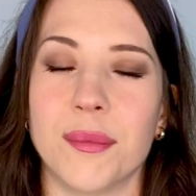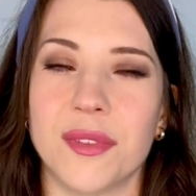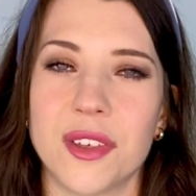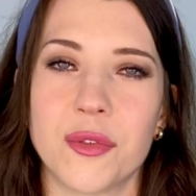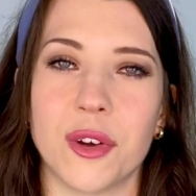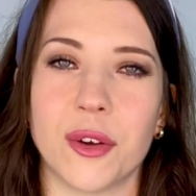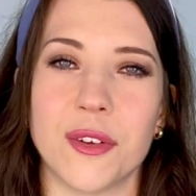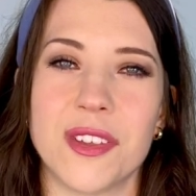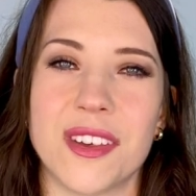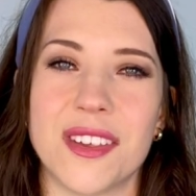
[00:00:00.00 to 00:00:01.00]
This
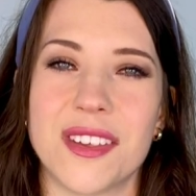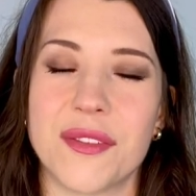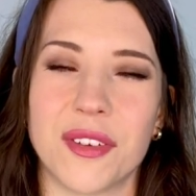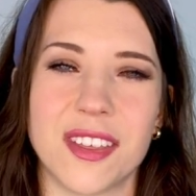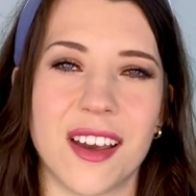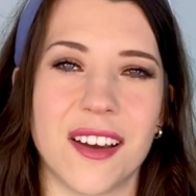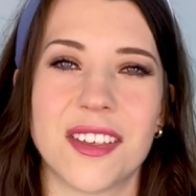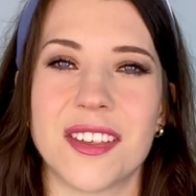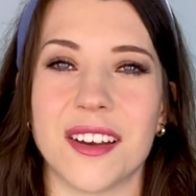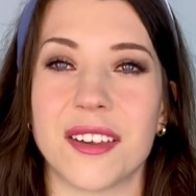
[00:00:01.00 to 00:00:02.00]
fragrance is
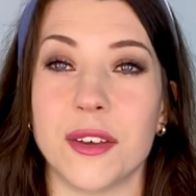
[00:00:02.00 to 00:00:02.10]
fantastic.